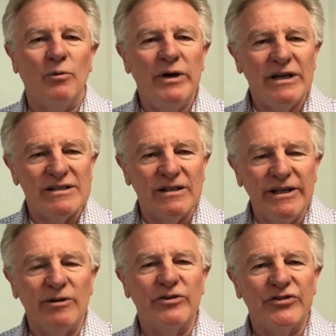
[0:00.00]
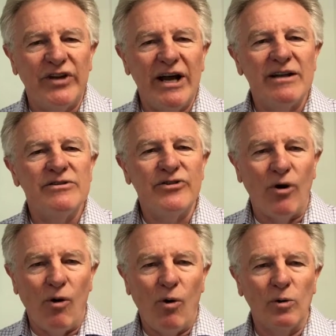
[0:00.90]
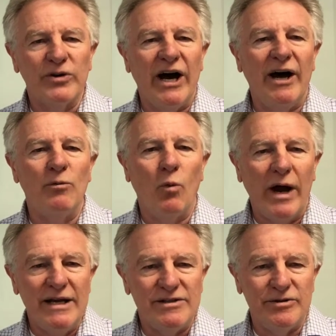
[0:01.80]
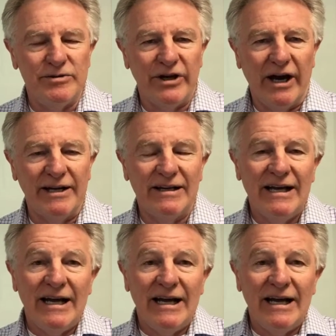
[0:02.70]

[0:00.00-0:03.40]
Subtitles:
We as leaders tend to hold on way too tight.